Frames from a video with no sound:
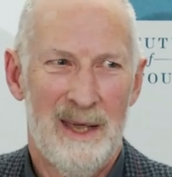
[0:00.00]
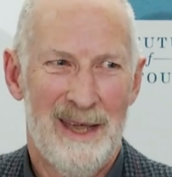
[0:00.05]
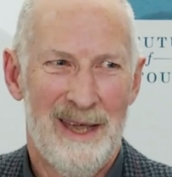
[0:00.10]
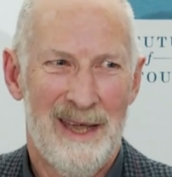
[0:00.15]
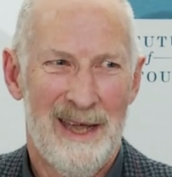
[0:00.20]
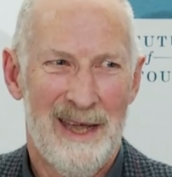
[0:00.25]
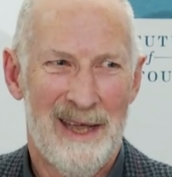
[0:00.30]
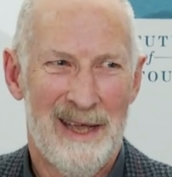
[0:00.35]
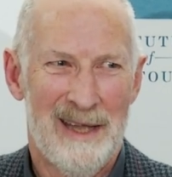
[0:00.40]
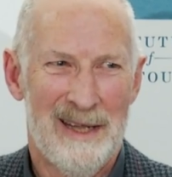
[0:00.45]

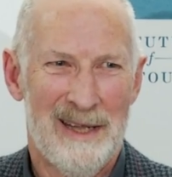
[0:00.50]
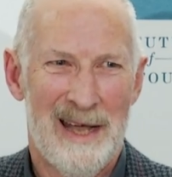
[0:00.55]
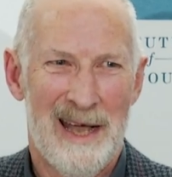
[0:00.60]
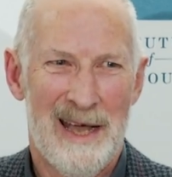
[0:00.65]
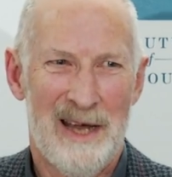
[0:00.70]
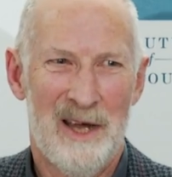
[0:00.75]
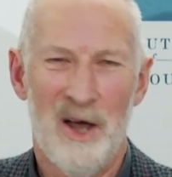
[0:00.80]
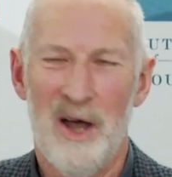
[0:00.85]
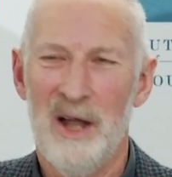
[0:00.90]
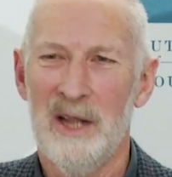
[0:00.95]
And
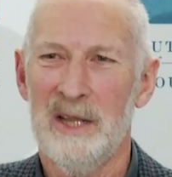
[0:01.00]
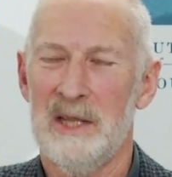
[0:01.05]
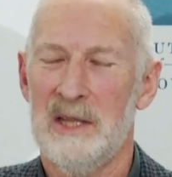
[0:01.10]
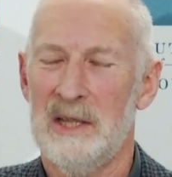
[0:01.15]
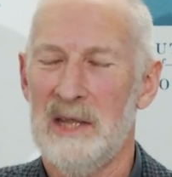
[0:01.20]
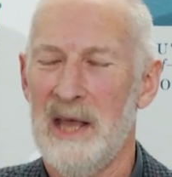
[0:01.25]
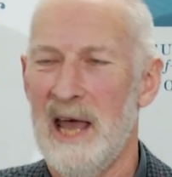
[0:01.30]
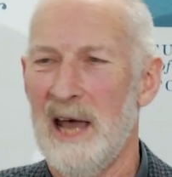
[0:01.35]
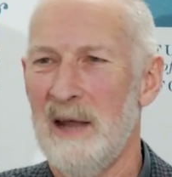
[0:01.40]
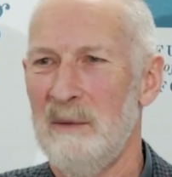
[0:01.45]
I called
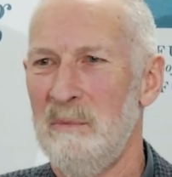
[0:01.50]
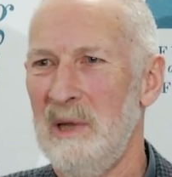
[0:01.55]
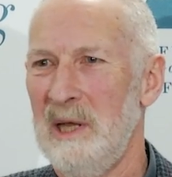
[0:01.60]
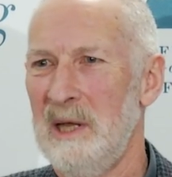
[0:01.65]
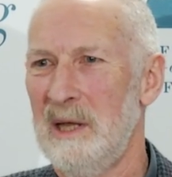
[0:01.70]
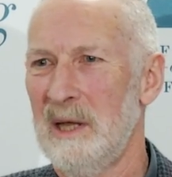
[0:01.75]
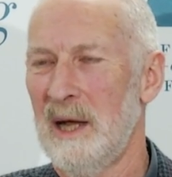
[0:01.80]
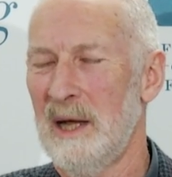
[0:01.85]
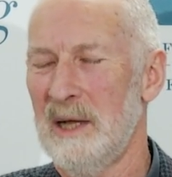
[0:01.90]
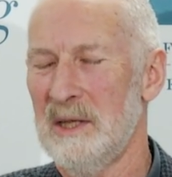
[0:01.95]
it that
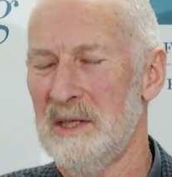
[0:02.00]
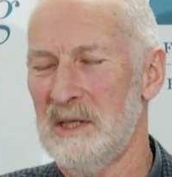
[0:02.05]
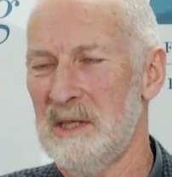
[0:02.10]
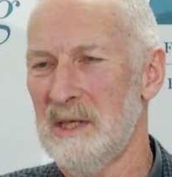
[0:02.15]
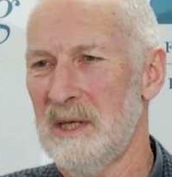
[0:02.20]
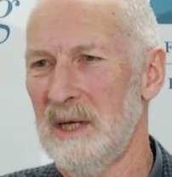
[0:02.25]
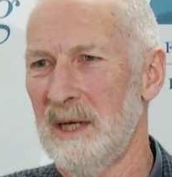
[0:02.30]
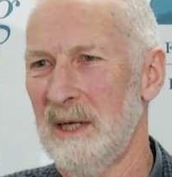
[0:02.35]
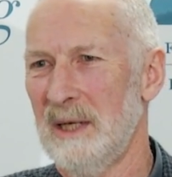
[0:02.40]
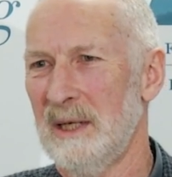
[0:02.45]
because
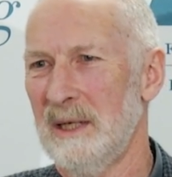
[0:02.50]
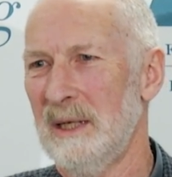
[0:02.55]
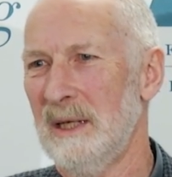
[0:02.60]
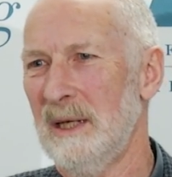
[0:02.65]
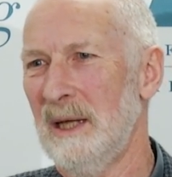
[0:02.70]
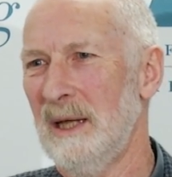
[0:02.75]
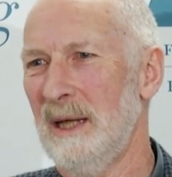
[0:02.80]
uh,